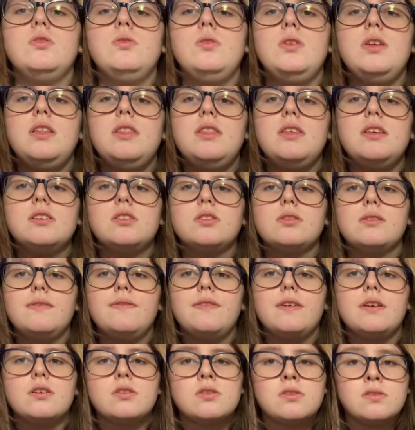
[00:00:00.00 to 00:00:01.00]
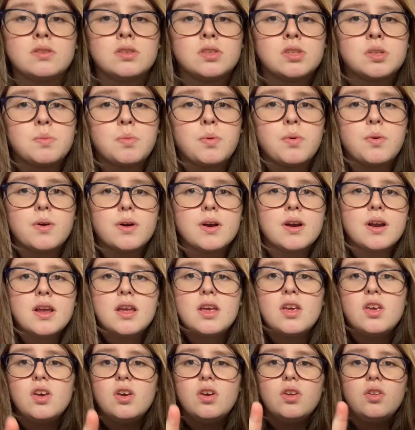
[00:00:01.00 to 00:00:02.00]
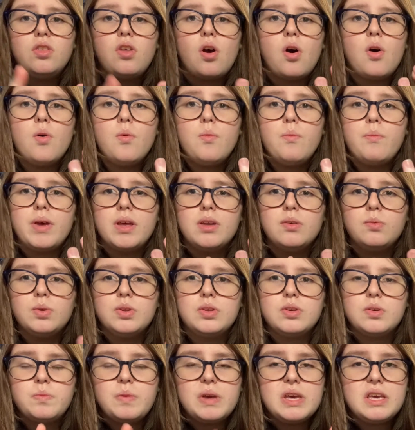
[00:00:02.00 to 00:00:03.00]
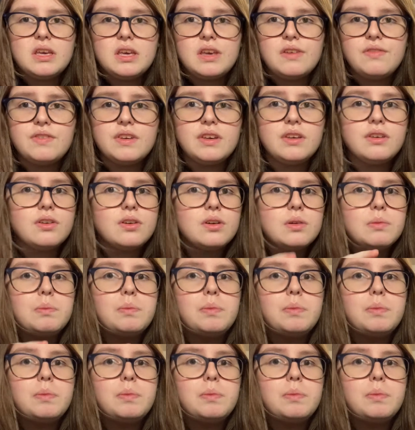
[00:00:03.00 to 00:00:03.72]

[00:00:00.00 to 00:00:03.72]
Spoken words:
need these 3 fingers for support. Don't bend with your pinky finger,